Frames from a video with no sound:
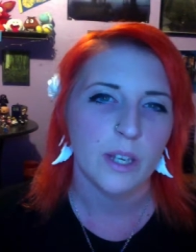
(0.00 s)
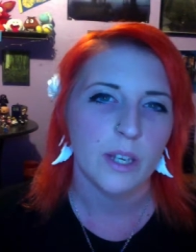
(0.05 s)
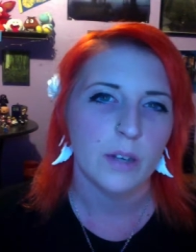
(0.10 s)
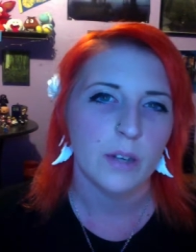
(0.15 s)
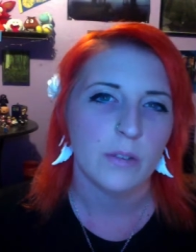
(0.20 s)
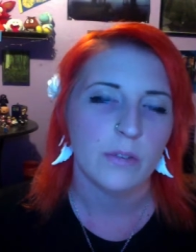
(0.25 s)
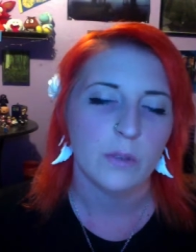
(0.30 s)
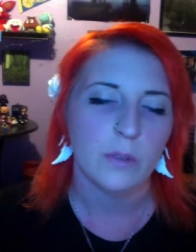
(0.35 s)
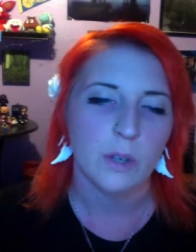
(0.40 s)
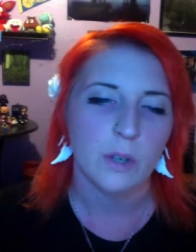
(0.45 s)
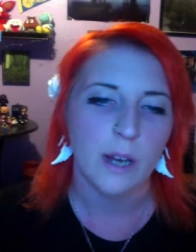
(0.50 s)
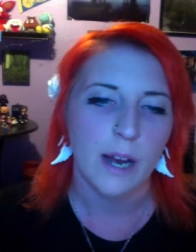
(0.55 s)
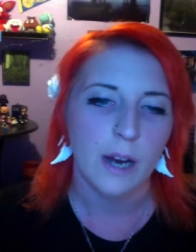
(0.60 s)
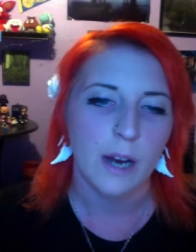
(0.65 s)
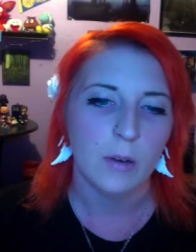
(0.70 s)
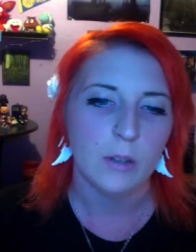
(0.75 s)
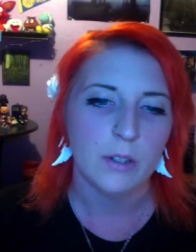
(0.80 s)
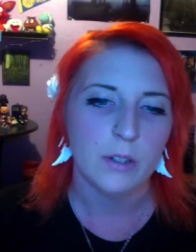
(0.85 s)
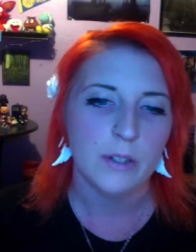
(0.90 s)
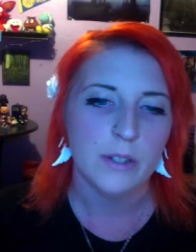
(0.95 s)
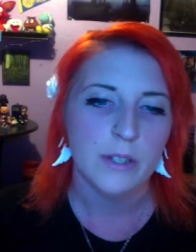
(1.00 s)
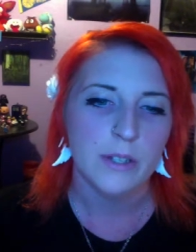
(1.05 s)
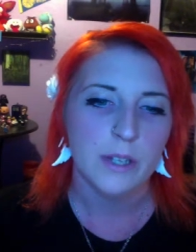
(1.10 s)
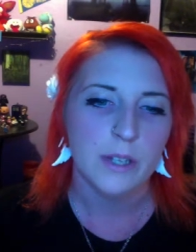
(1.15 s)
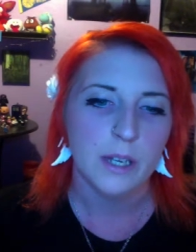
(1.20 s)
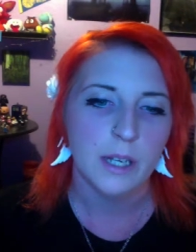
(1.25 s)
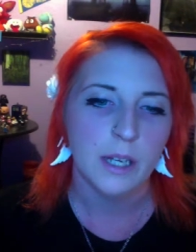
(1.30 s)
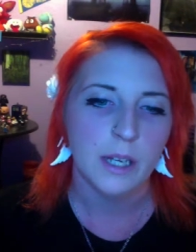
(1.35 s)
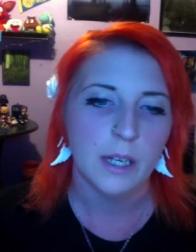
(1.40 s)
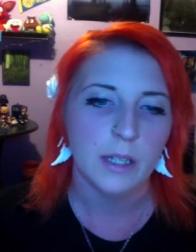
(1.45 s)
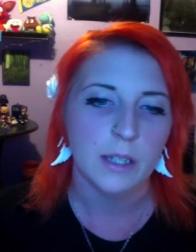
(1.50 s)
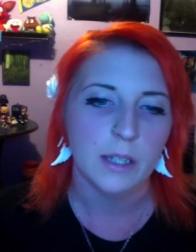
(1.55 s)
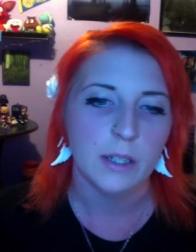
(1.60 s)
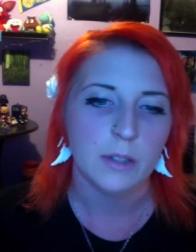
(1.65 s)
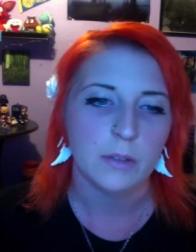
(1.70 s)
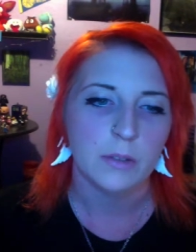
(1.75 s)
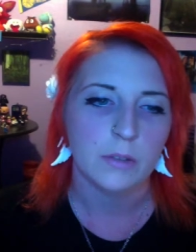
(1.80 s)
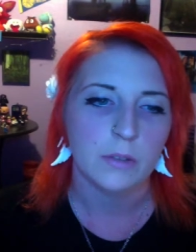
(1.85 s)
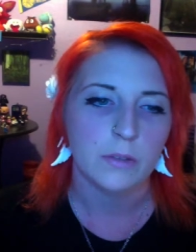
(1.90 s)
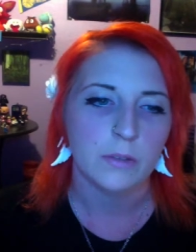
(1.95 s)
or four hours, I got
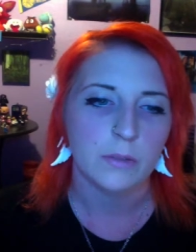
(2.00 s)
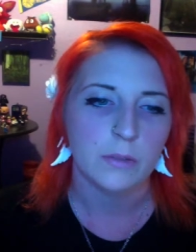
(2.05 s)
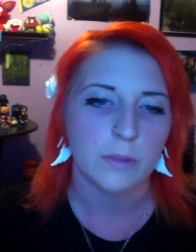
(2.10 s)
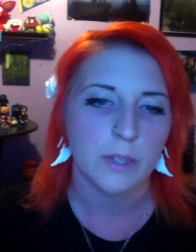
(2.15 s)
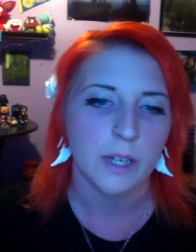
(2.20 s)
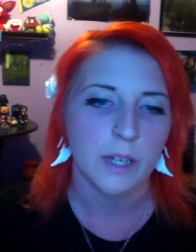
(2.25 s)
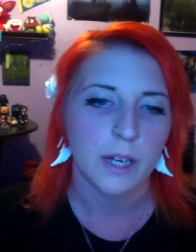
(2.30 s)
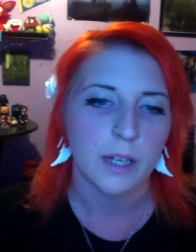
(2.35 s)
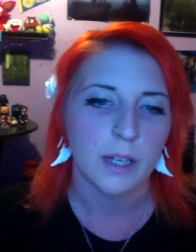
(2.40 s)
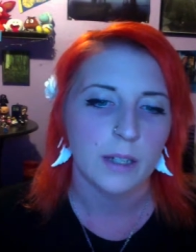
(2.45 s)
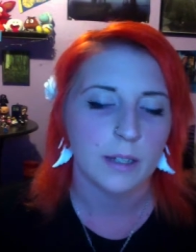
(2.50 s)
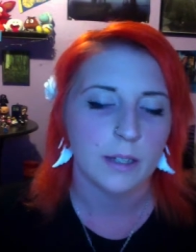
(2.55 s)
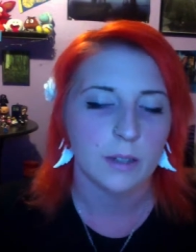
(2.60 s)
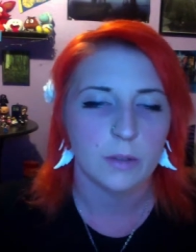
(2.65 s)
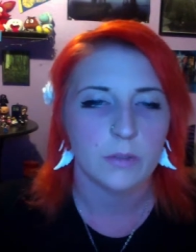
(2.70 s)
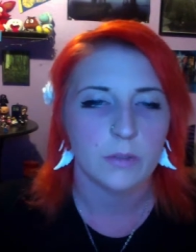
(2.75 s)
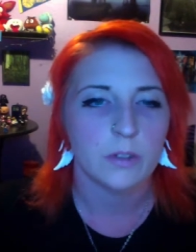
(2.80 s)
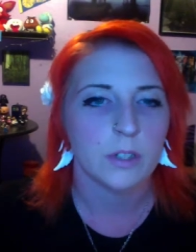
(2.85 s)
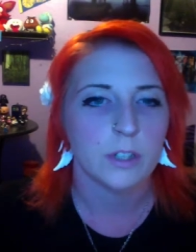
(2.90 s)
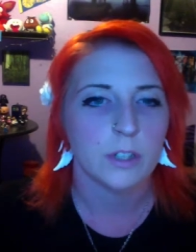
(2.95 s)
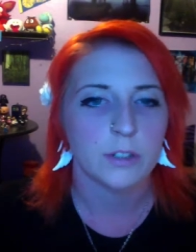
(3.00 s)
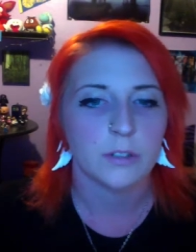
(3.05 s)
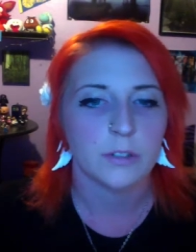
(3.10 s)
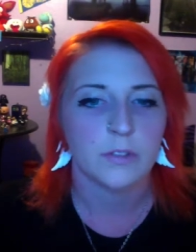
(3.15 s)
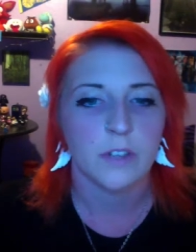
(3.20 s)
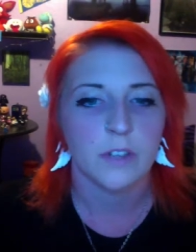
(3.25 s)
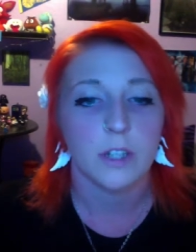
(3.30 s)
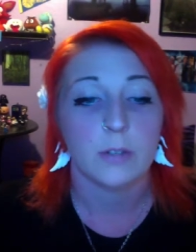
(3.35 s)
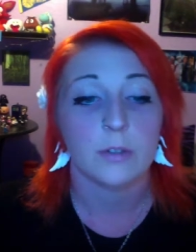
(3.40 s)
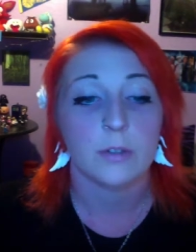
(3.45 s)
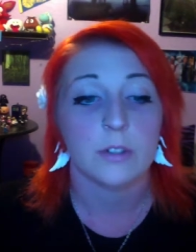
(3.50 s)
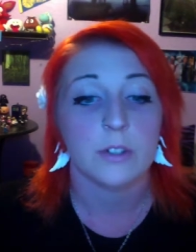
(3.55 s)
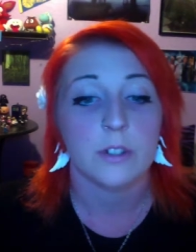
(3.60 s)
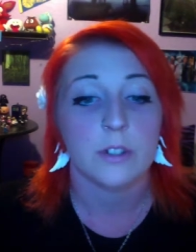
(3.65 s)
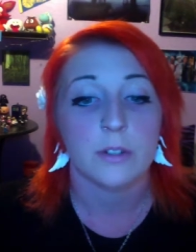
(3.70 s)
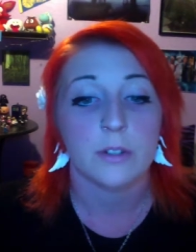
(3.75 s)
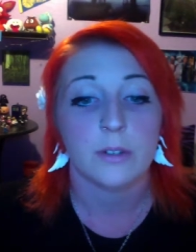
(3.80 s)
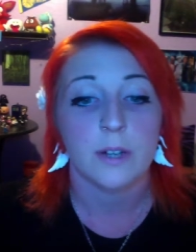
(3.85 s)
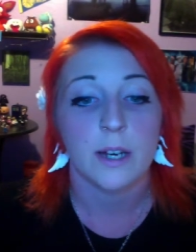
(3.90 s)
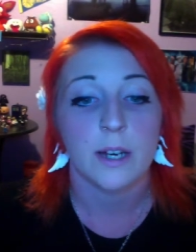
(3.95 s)
like over, we got like over one hundred followers.
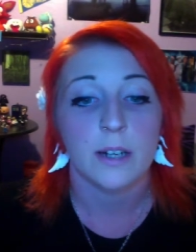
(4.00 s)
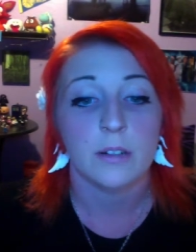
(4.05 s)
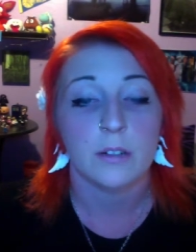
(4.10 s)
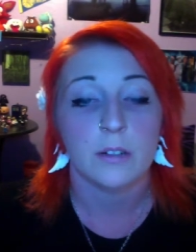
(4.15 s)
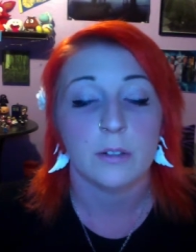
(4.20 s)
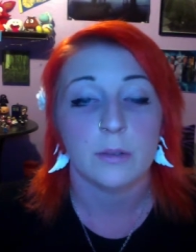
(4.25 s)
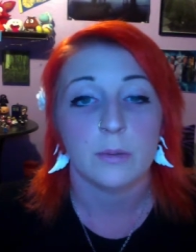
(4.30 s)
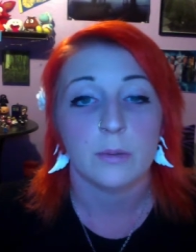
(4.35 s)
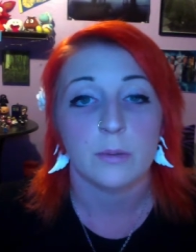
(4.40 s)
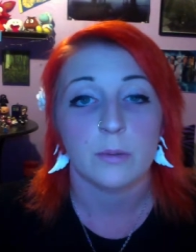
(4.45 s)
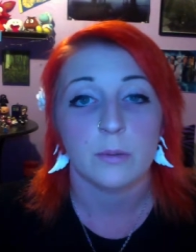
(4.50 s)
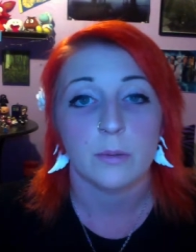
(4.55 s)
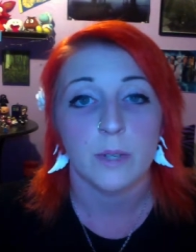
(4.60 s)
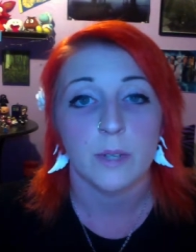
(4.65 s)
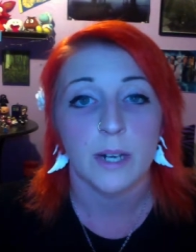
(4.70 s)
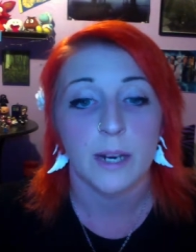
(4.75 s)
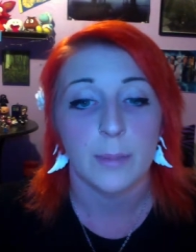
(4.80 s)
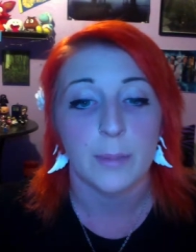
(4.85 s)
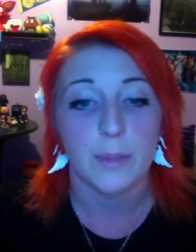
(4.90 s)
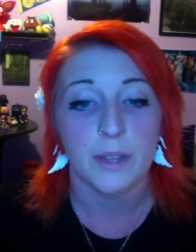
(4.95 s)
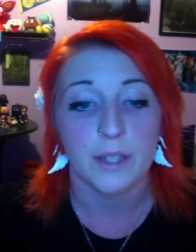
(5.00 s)
So I don't know what happened